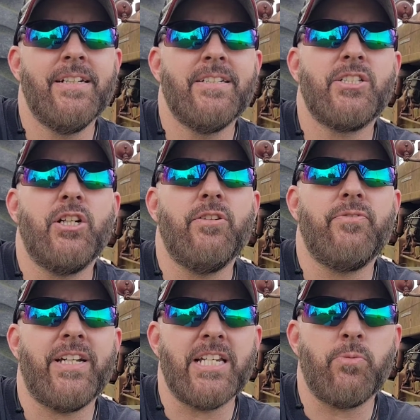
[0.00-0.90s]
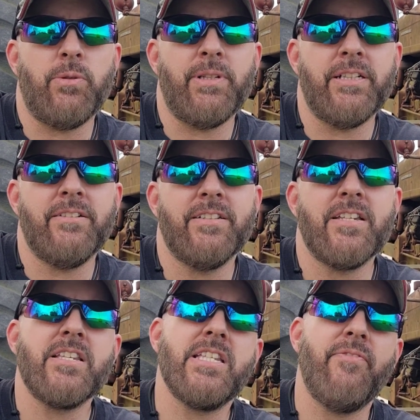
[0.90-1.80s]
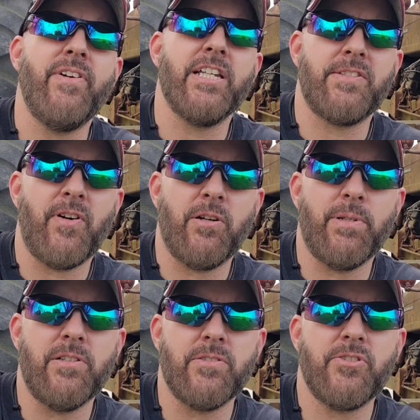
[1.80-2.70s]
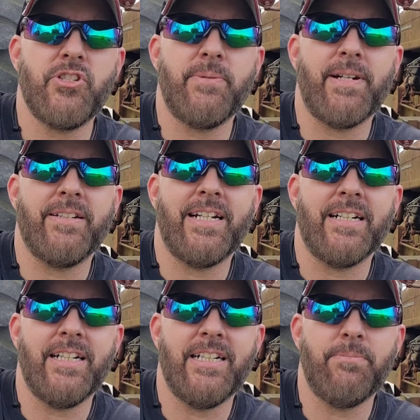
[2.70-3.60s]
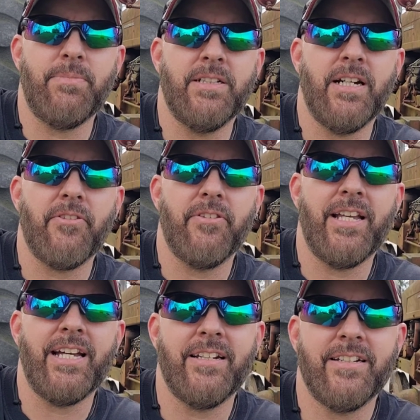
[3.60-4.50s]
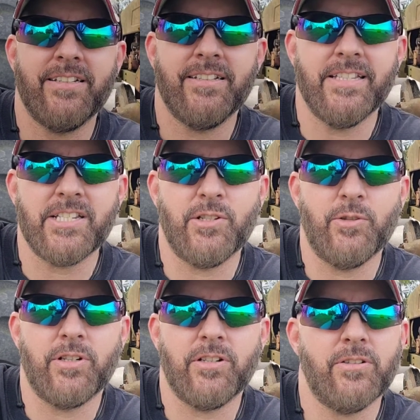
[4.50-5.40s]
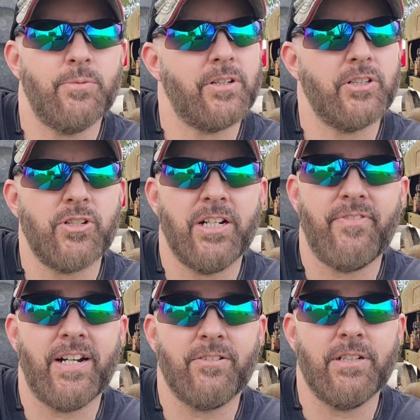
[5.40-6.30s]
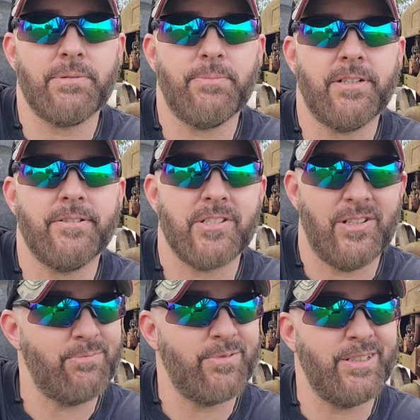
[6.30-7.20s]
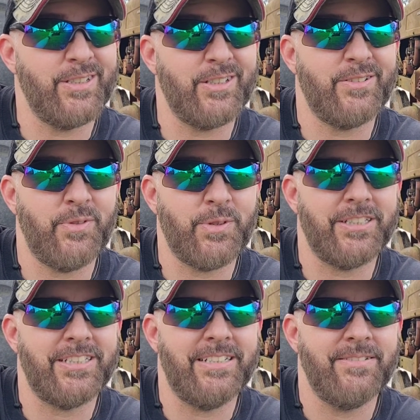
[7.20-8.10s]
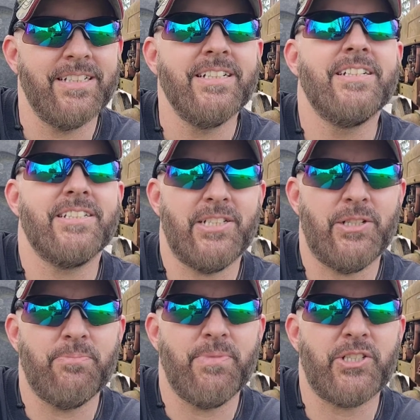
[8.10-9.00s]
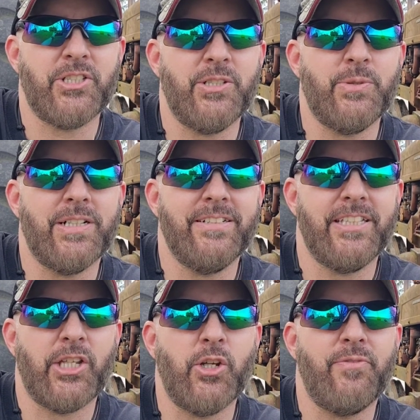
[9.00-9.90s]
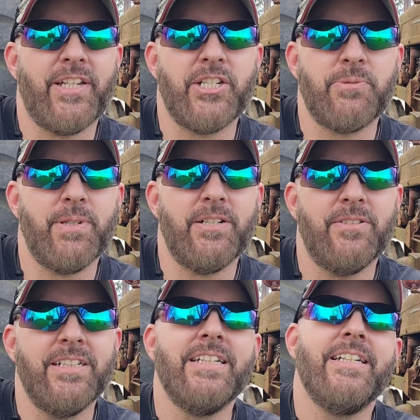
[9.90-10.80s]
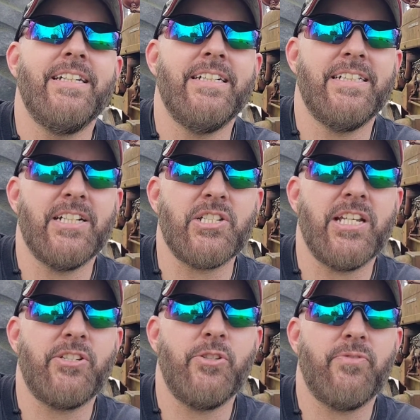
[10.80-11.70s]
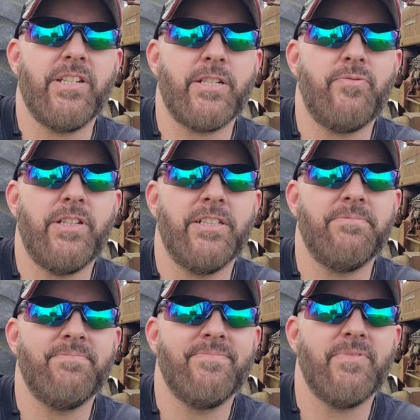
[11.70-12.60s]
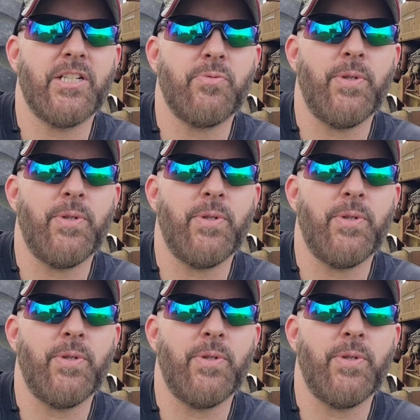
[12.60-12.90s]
So if you guys want one, seven valleys farmalls gmail dot com. Other than that, this old girl, we're going to try to fire her up tomorrow, so I'm really looking forward to that. So make sure you uh, hit that notification bell, and uh, stay tuned for the next video. Thanks for